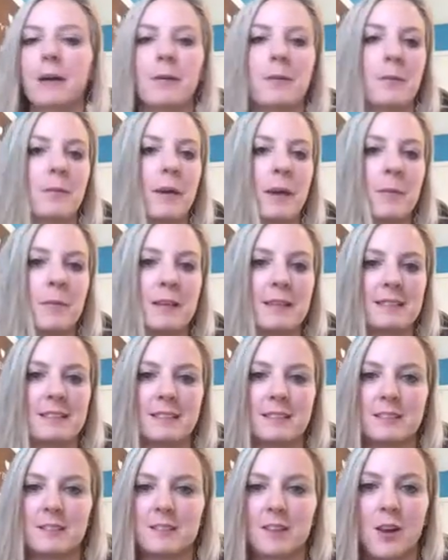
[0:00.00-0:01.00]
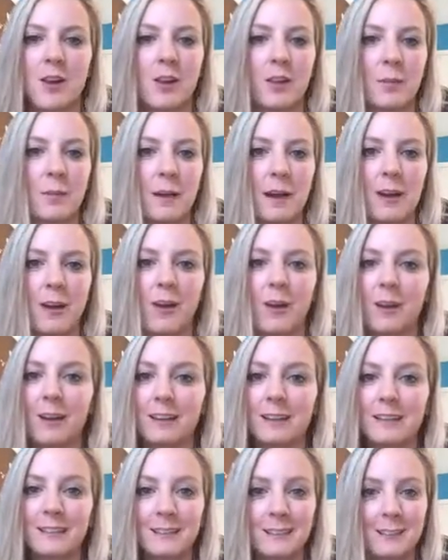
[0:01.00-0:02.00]
My message is all about art
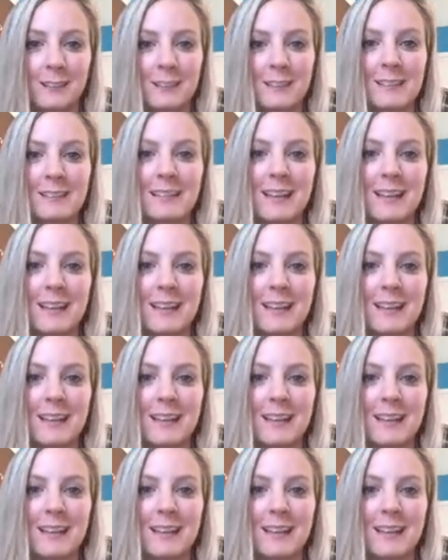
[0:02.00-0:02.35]
heals.